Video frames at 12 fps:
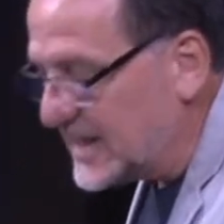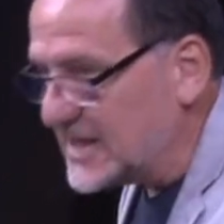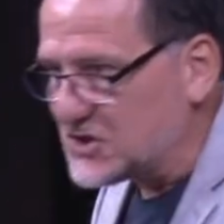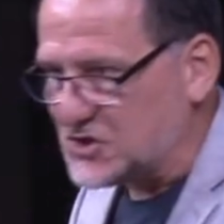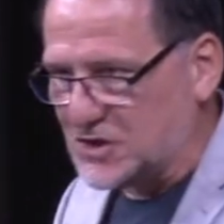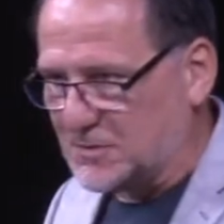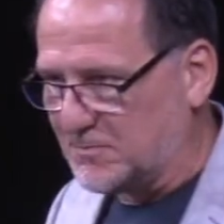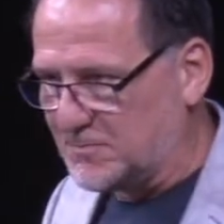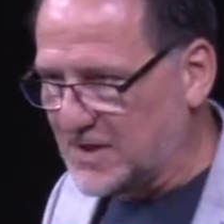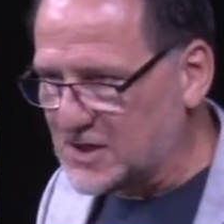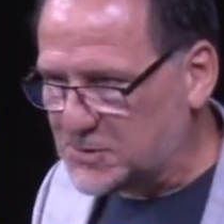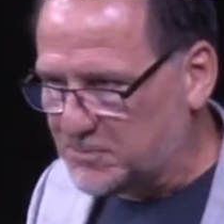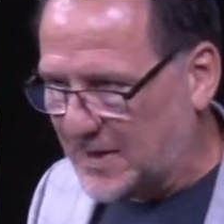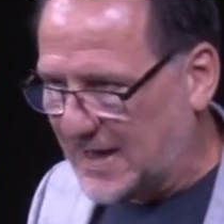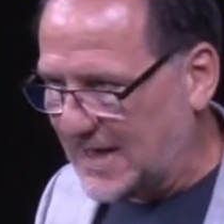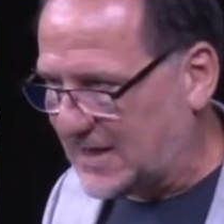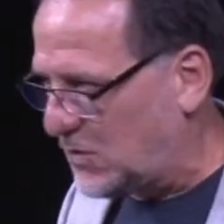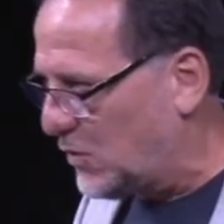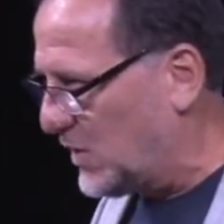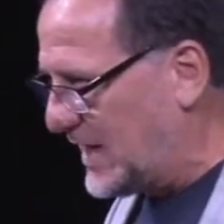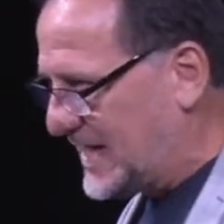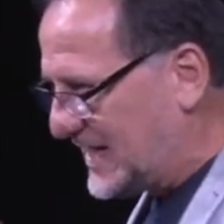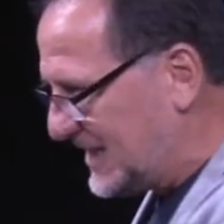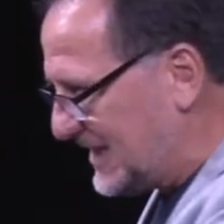Ishbak, or
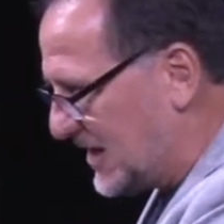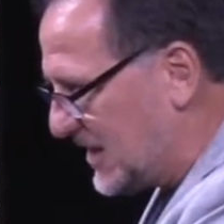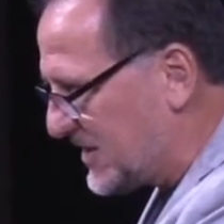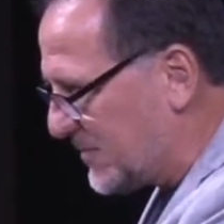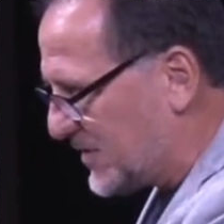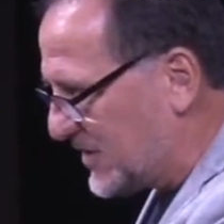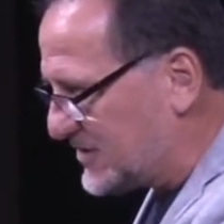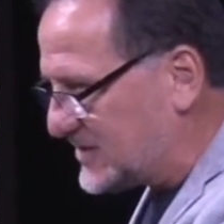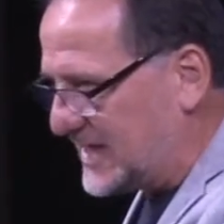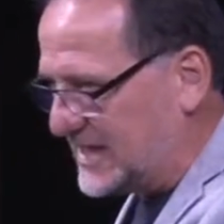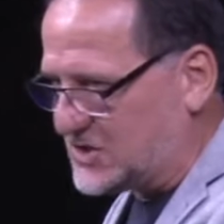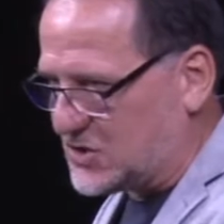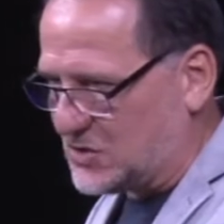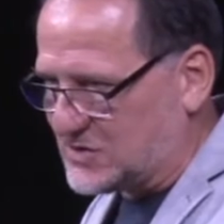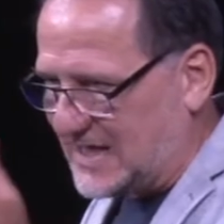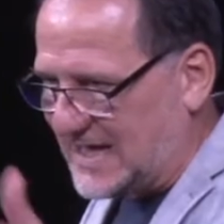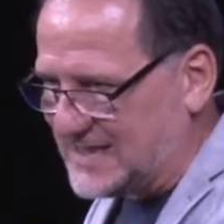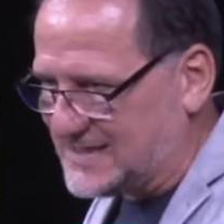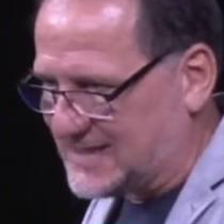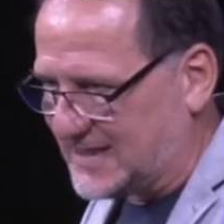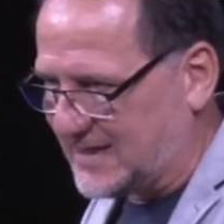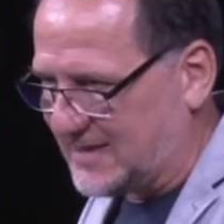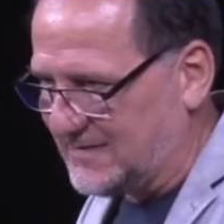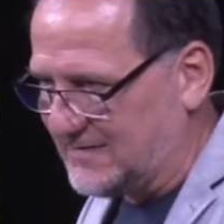any of the other brothers. He chose
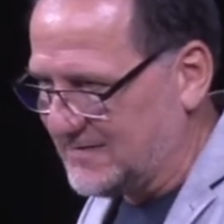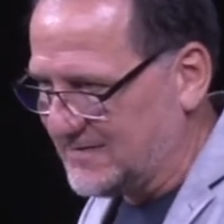Isaac.